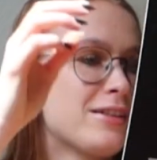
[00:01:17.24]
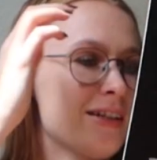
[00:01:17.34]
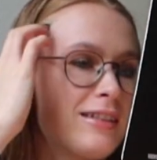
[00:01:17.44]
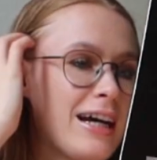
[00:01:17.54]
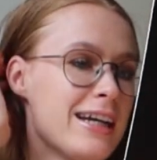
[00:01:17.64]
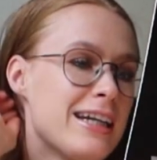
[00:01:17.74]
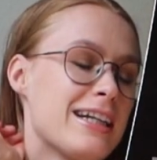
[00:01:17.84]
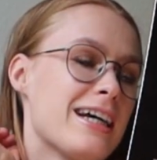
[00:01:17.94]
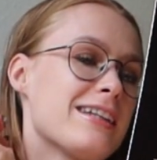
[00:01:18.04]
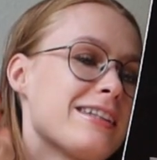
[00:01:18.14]
It says, "Hi
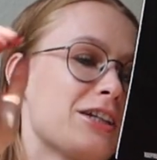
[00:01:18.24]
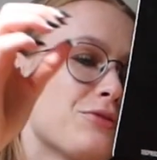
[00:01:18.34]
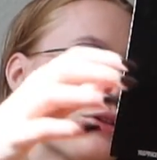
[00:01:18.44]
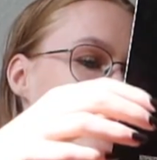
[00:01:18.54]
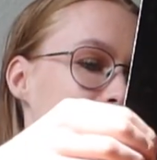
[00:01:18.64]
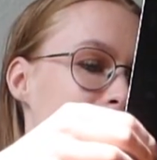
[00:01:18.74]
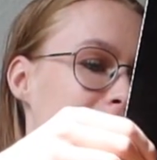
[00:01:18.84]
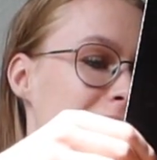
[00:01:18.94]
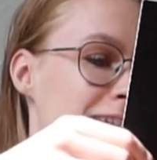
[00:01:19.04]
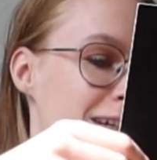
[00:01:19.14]
Alennah, thanks for
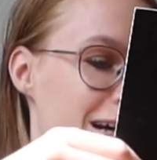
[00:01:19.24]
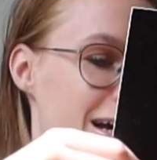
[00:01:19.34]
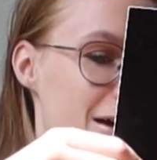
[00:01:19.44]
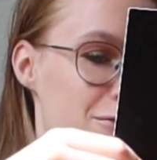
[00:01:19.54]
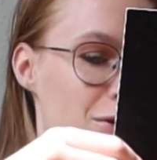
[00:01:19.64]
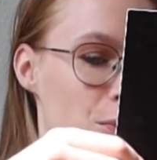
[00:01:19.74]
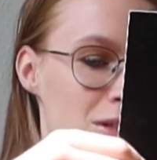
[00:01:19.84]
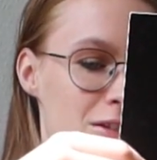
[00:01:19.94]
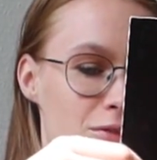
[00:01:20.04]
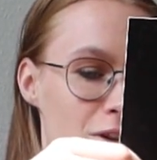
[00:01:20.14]
ordering. Have fun
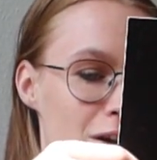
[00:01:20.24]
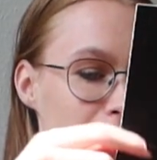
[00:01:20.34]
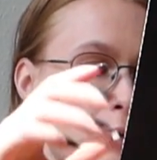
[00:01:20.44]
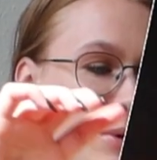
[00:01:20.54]
with the vlog.